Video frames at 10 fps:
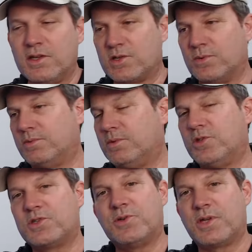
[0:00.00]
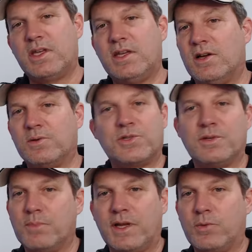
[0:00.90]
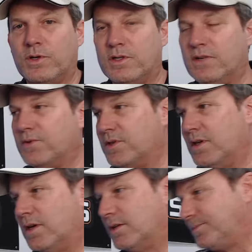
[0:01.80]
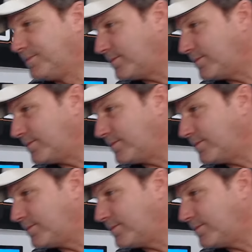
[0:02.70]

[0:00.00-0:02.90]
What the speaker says: So just your key on shouldn't make one difference at all.